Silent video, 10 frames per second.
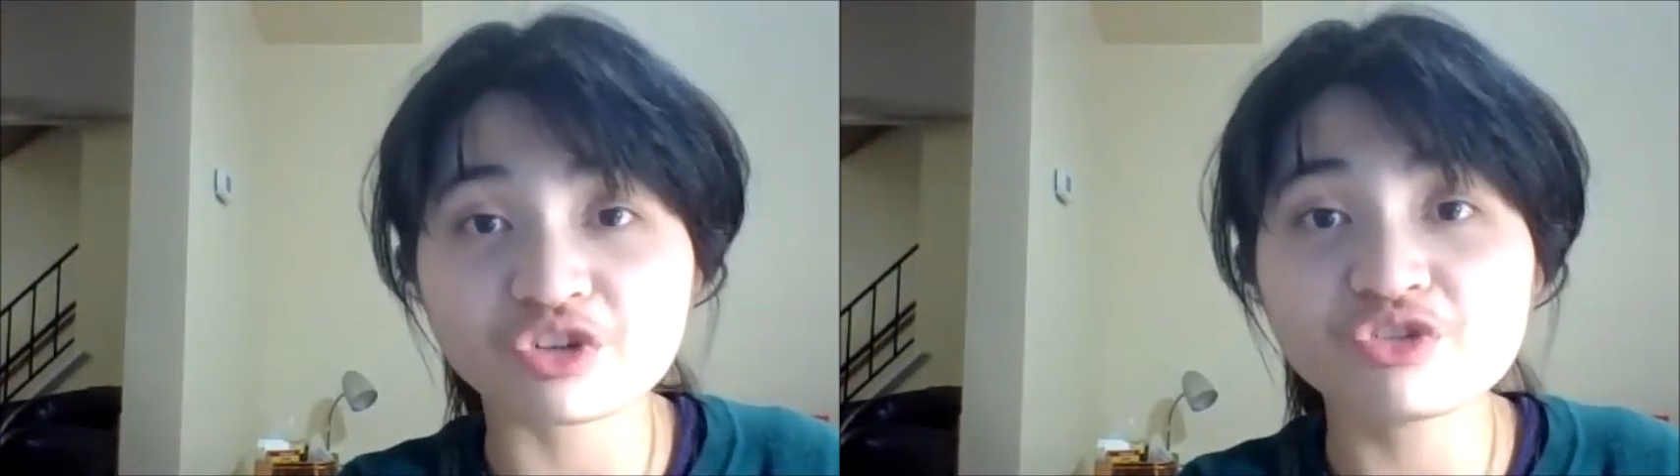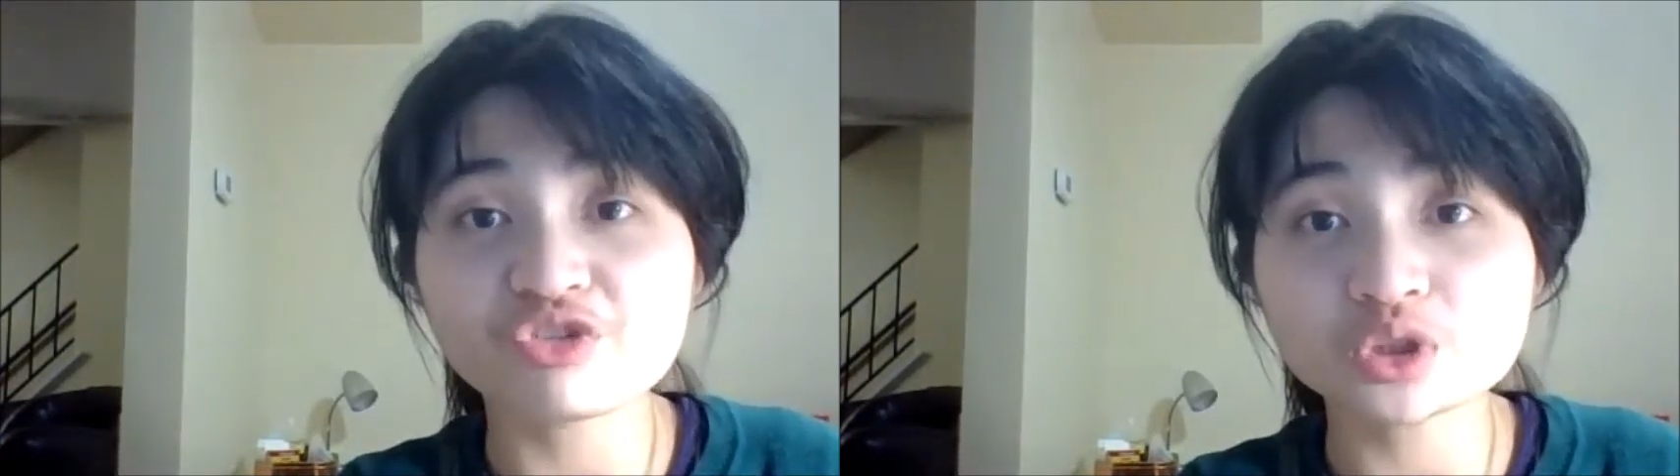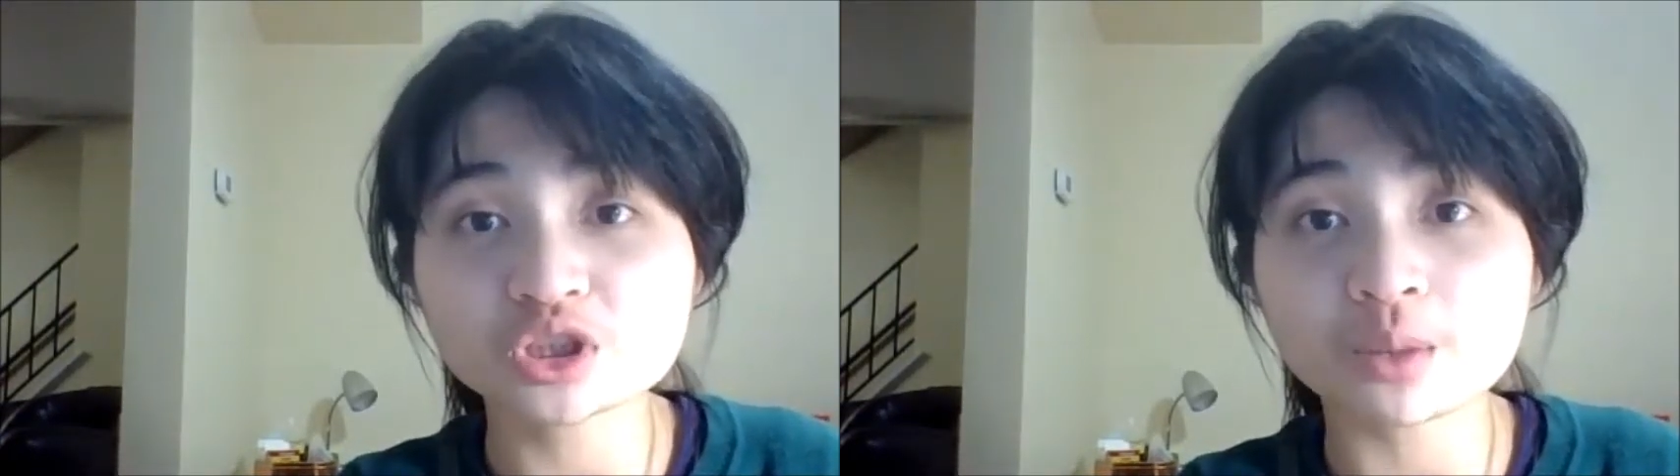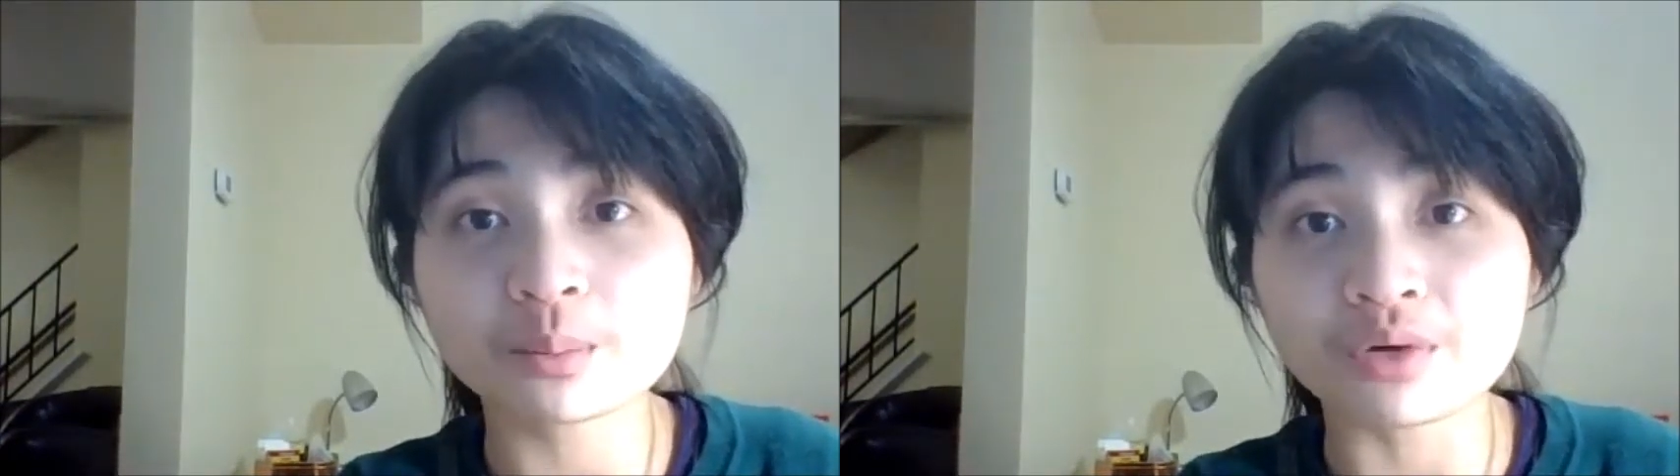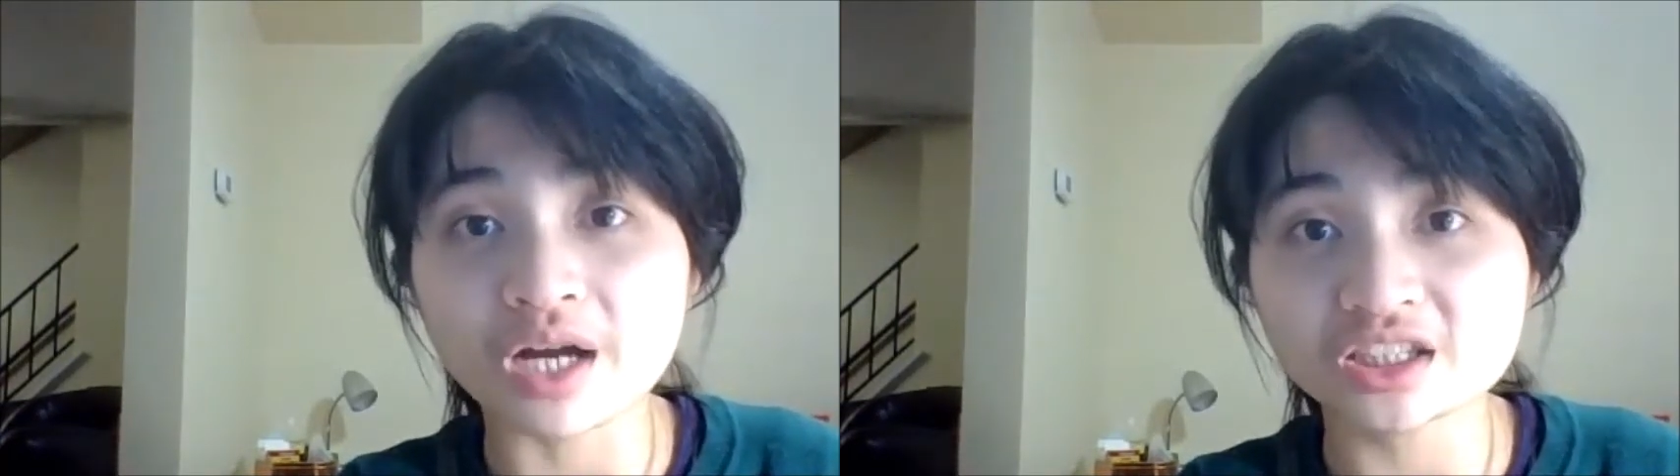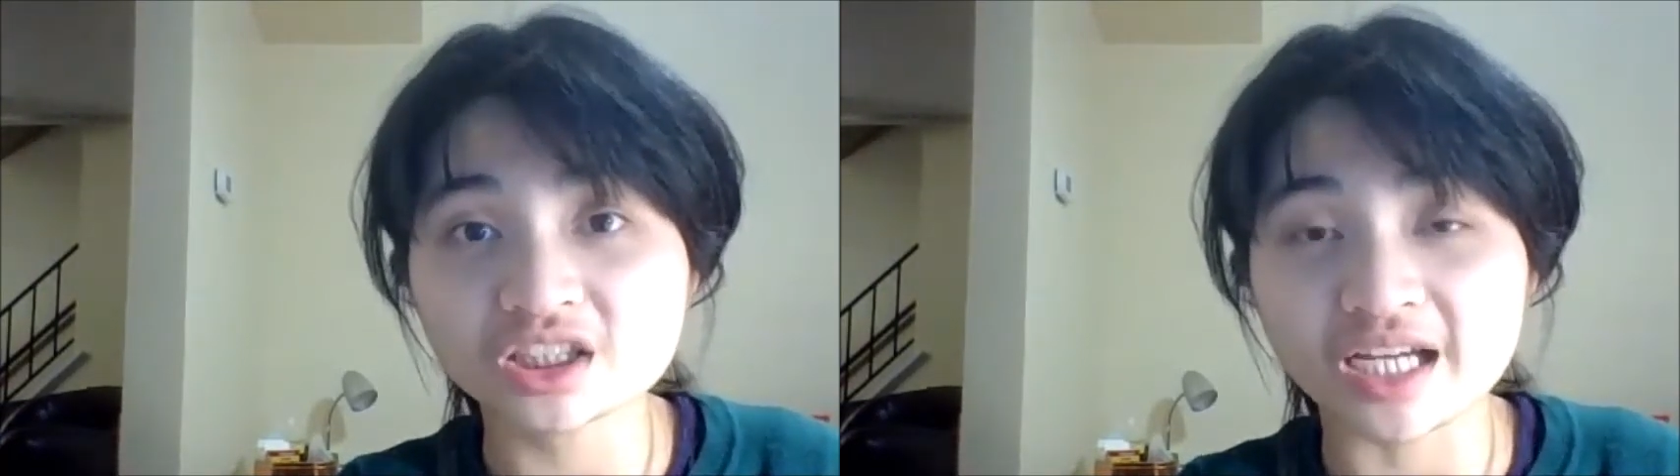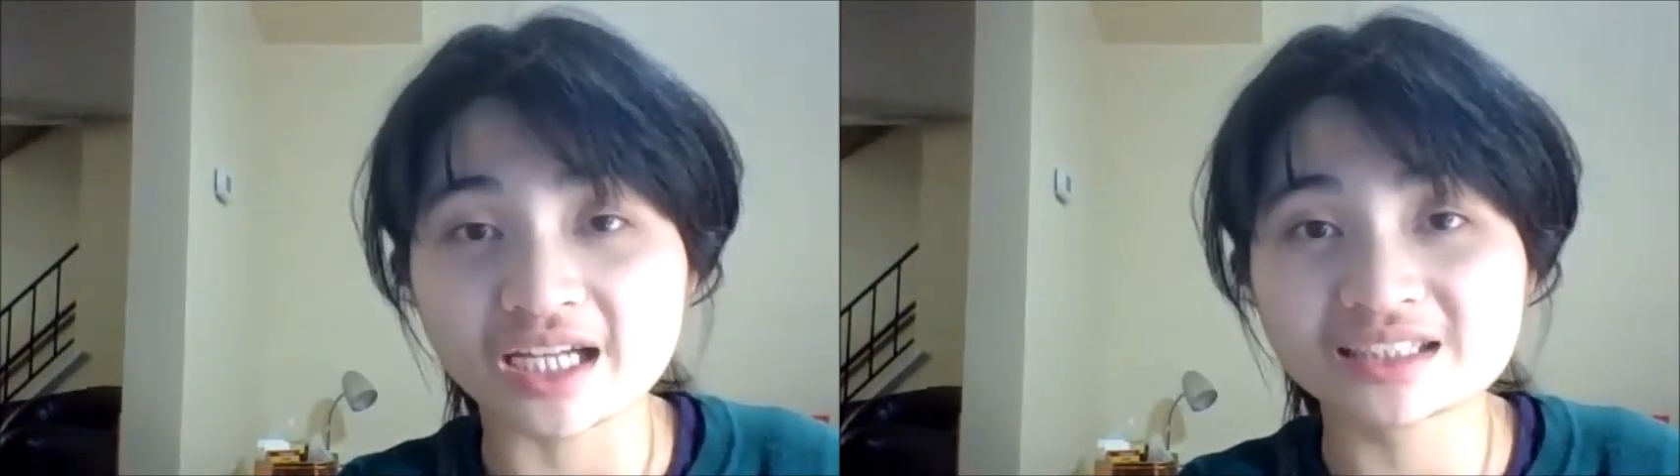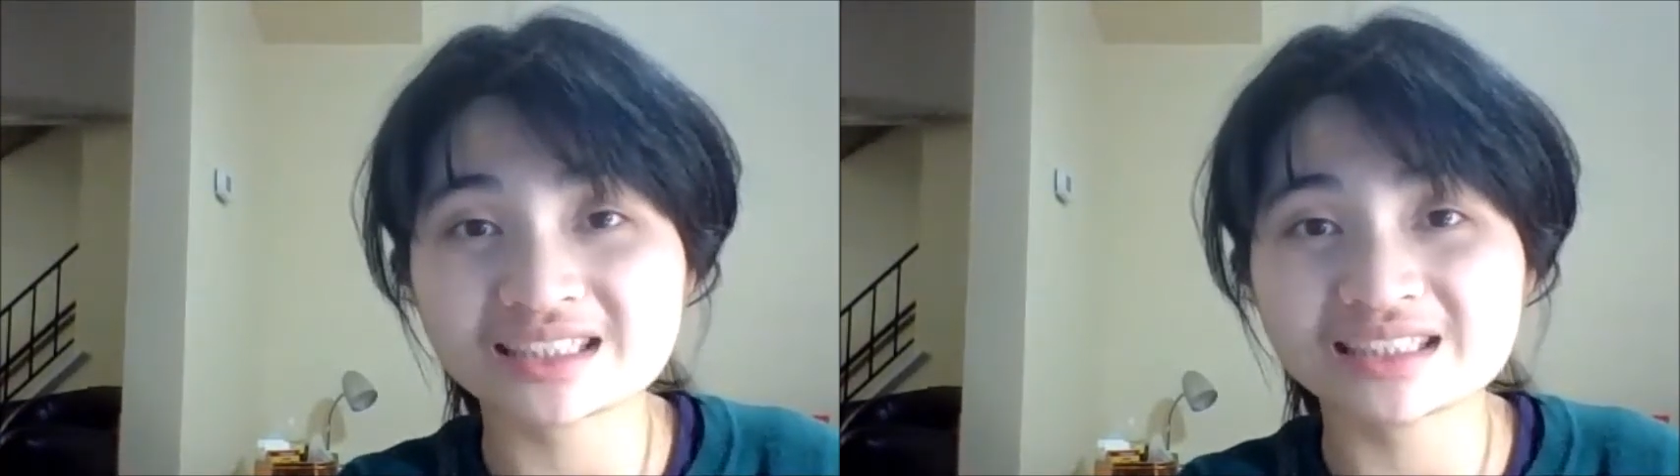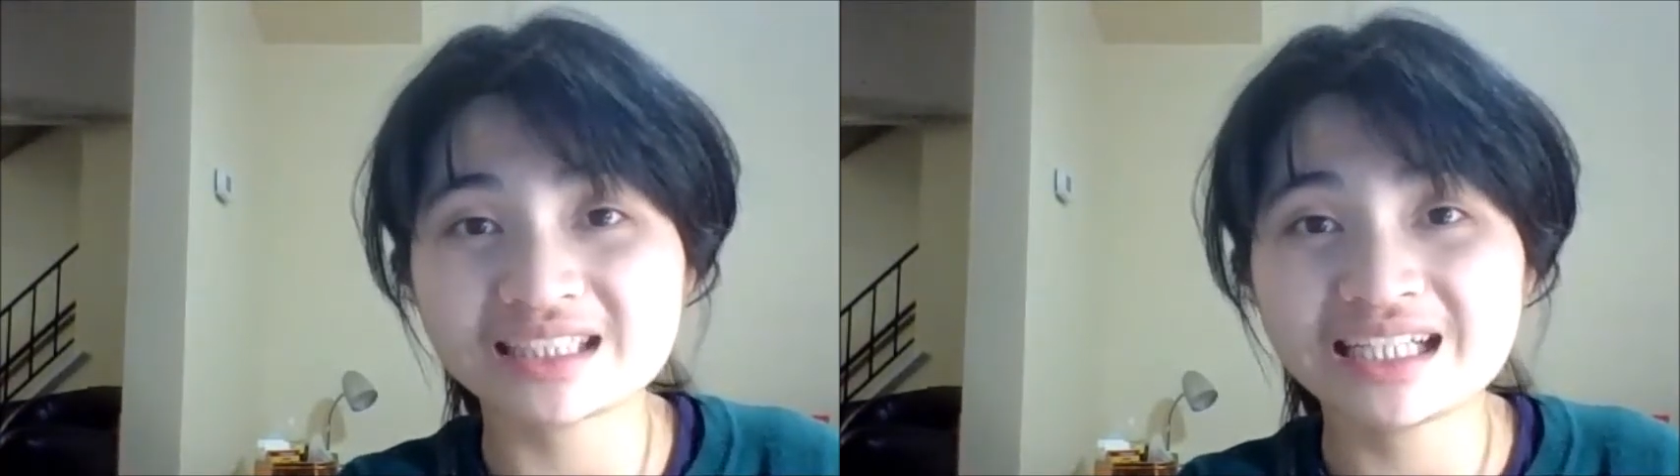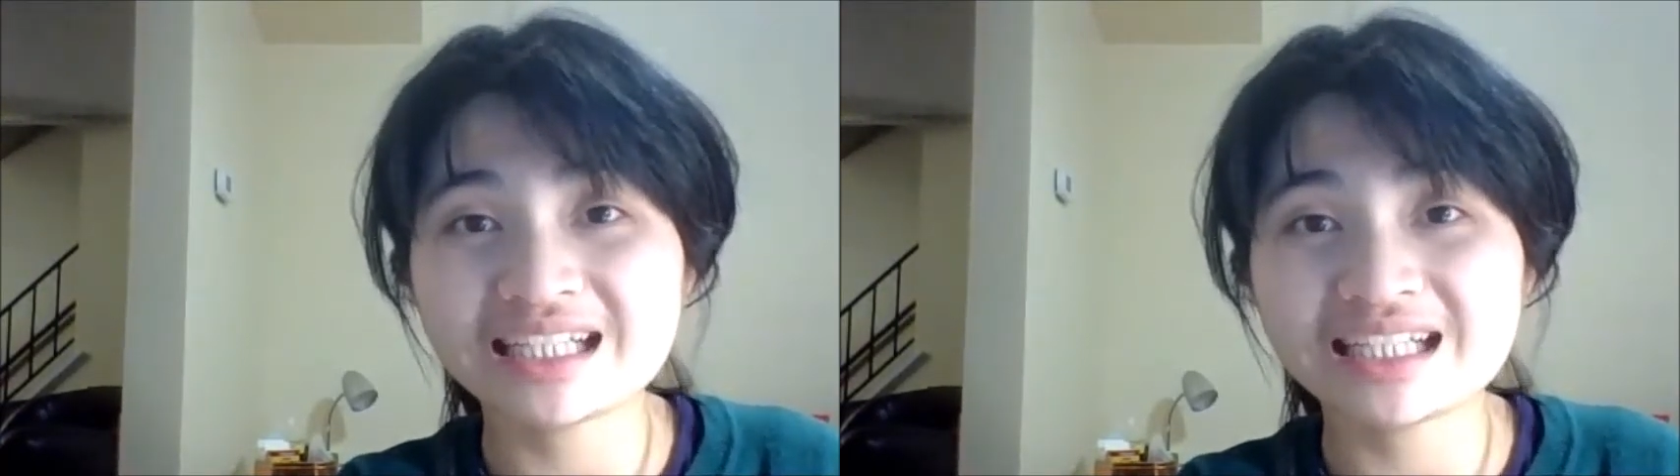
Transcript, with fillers: for future projects